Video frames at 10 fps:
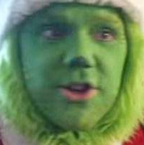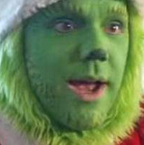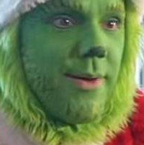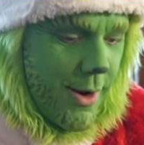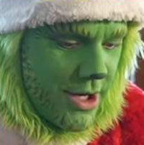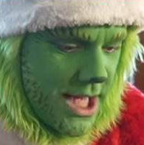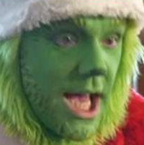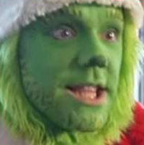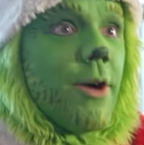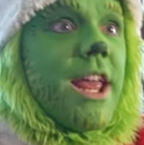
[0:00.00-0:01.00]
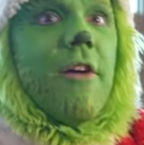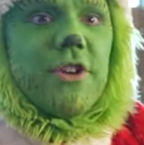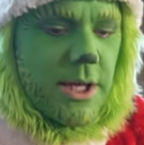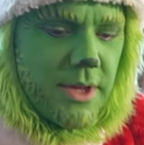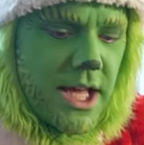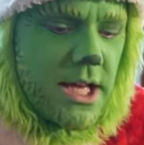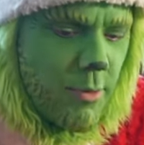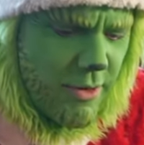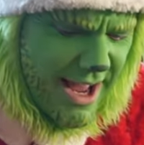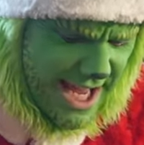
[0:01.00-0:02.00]
so maybe that will kinda count for something. What
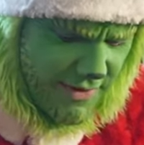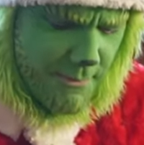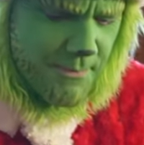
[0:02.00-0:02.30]
would I give him?